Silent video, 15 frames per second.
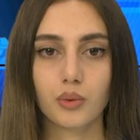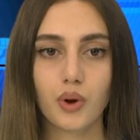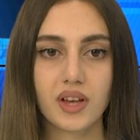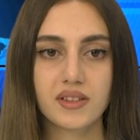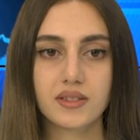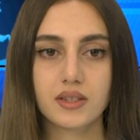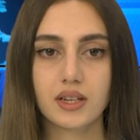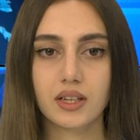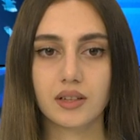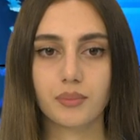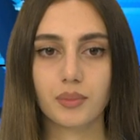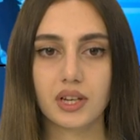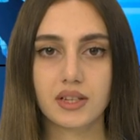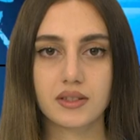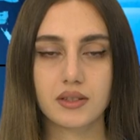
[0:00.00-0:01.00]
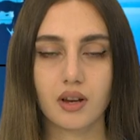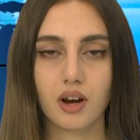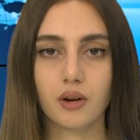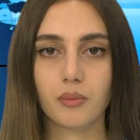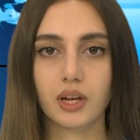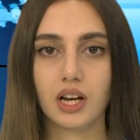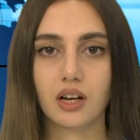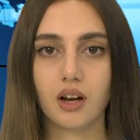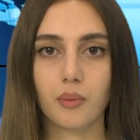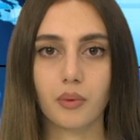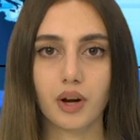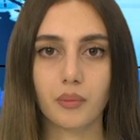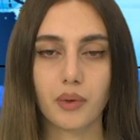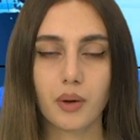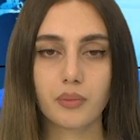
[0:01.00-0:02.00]
Rest in peace, Armenak
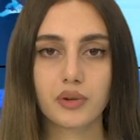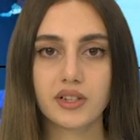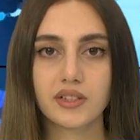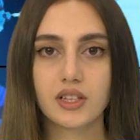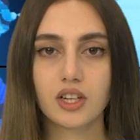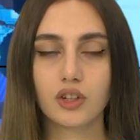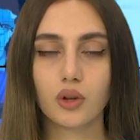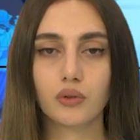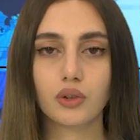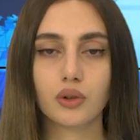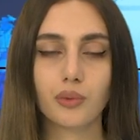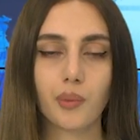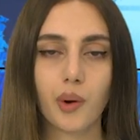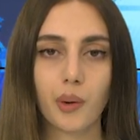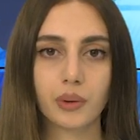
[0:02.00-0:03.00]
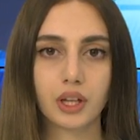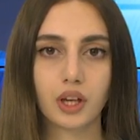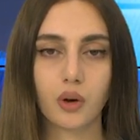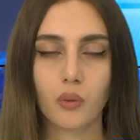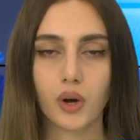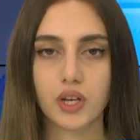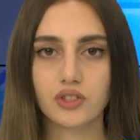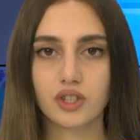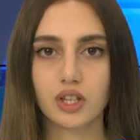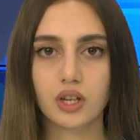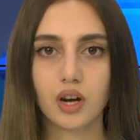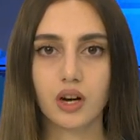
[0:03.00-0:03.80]
Abramyan, President of the Republic of Western